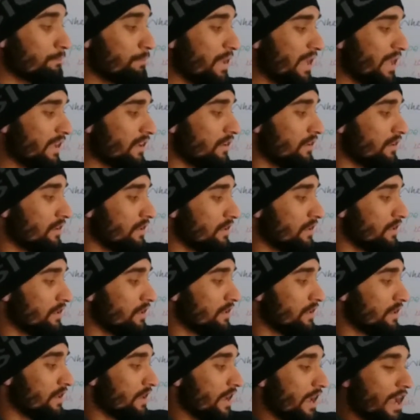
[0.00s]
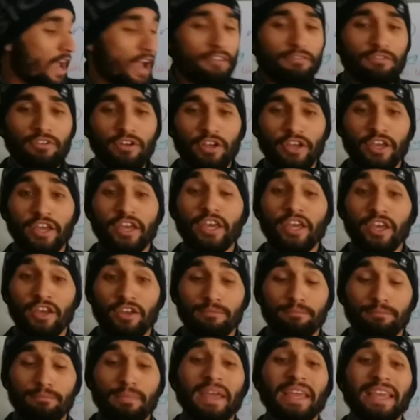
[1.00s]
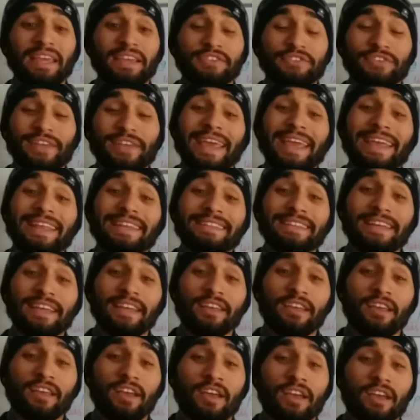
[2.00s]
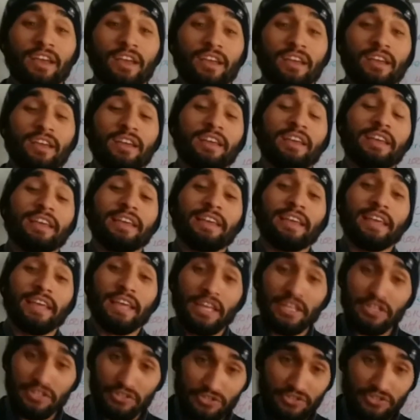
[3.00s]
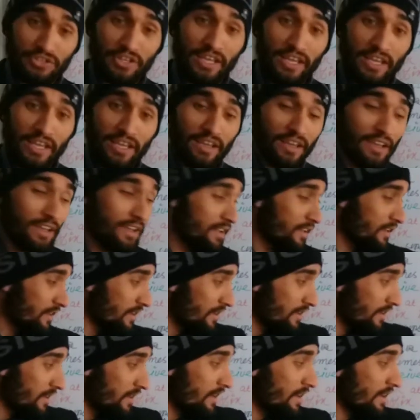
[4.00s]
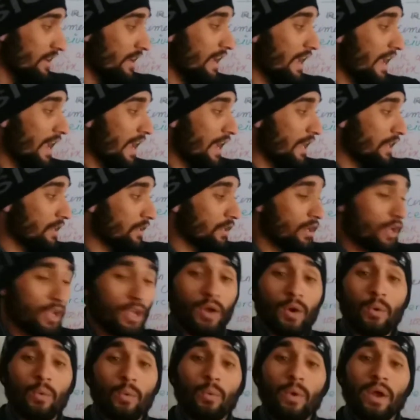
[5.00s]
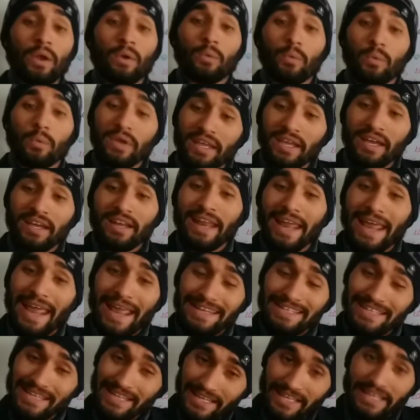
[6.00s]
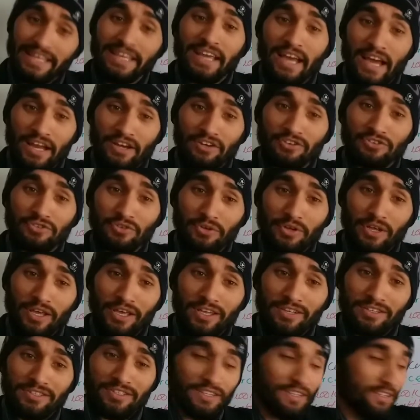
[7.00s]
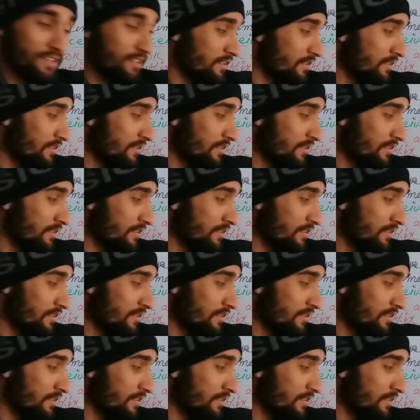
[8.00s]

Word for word: Big. Have a look here. Big is ending in G. And when we are adding ER to it,